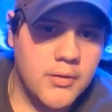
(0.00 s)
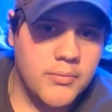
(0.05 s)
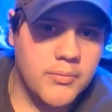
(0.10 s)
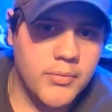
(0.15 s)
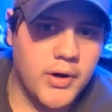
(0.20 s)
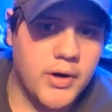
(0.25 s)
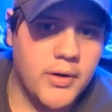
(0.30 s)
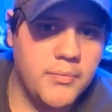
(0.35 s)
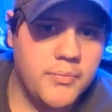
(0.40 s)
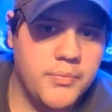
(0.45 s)

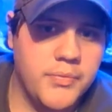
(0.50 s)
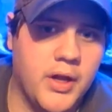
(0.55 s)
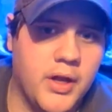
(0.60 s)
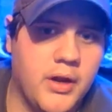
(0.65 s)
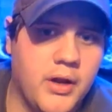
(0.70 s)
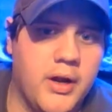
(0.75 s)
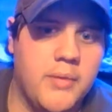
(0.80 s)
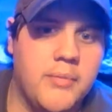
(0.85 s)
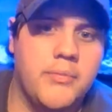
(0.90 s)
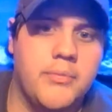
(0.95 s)
But
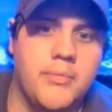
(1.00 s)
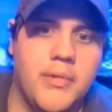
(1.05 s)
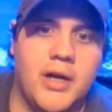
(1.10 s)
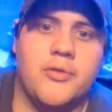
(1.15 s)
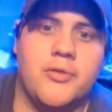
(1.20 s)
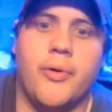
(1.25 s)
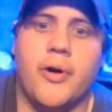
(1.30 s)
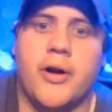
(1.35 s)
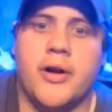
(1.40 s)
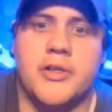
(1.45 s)
alright, back
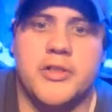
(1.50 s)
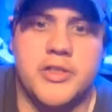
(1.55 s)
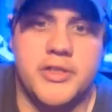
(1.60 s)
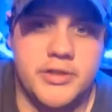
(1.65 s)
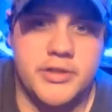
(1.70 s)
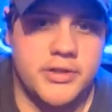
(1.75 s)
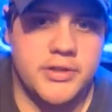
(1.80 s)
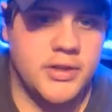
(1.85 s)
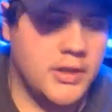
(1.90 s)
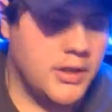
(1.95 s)
to water changes.
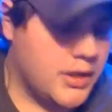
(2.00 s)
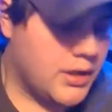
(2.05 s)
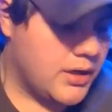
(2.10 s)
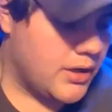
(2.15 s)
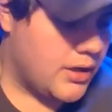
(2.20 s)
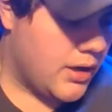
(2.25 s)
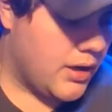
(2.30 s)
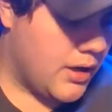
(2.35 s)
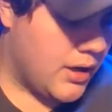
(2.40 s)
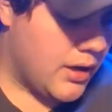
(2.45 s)

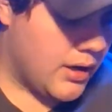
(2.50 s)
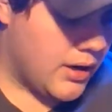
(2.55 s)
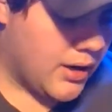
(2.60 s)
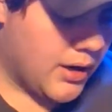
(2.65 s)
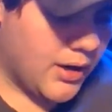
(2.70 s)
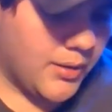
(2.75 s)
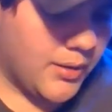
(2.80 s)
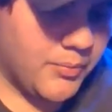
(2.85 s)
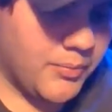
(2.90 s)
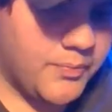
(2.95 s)

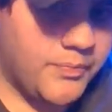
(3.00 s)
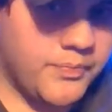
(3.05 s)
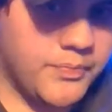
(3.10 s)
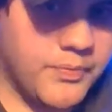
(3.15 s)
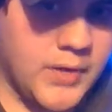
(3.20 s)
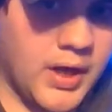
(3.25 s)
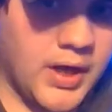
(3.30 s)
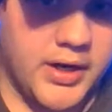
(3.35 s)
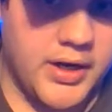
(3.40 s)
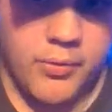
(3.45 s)
I
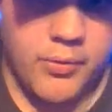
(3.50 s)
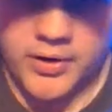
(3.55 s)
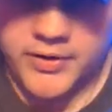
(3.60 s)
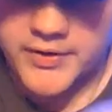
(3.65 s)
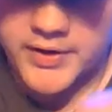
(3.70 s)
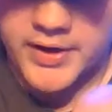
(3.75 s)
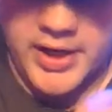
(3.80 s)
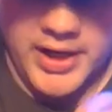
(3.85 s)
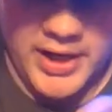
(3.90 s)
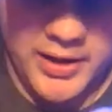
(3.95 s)
did one
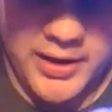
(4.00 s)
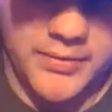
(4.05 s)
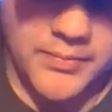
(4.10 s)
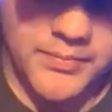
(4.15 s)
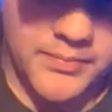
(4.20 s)
today.